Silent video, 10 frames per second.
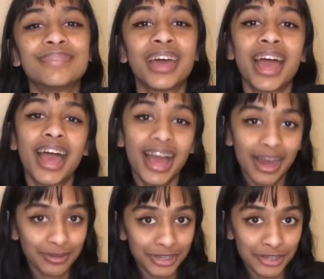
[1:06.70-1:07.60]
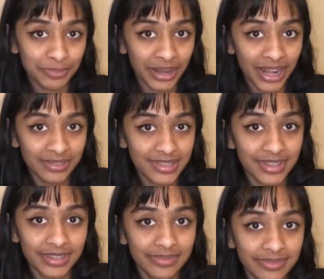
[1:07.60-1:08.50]
How did you pronounce it?
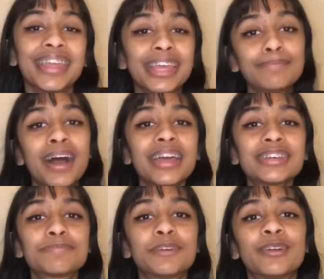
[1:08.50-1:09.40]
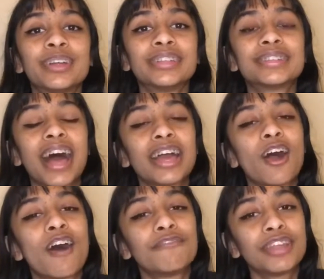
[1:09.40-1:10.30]
In my experience, I
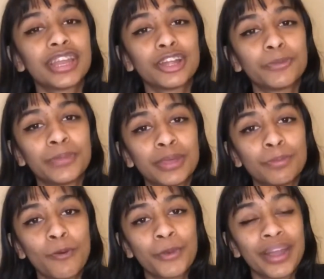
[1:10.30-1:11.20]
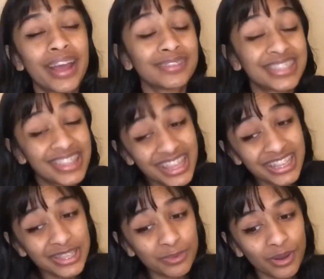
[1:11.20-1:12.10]
often hear people pronounce this
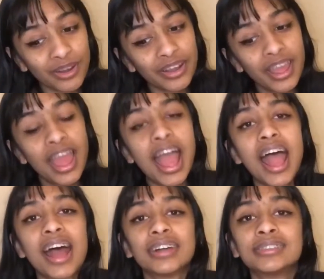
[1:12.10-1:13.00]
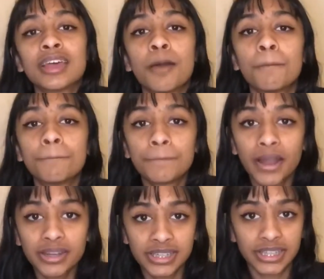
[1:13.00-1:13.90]
word as
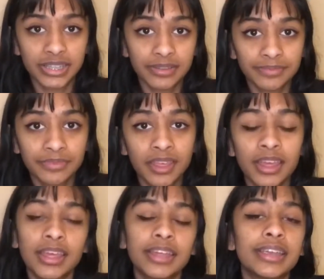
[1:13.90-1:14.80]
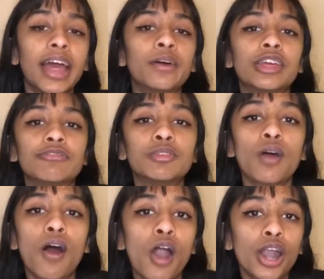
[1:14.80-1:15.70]
party. Now, if you
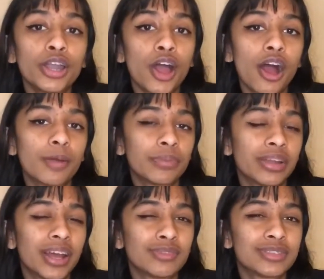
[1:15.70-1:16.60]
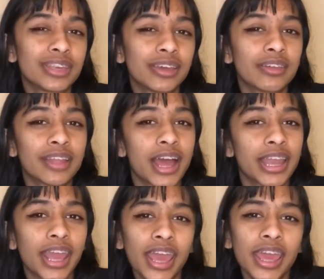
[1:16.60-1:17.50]
are not pronouncing that
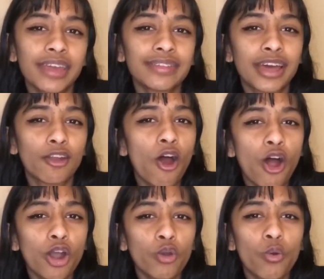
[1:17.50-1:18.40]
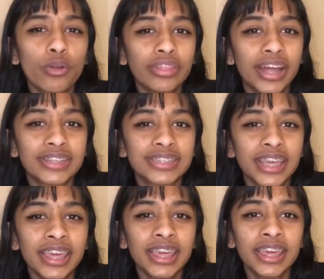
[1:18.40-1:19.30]
A, that R, or that T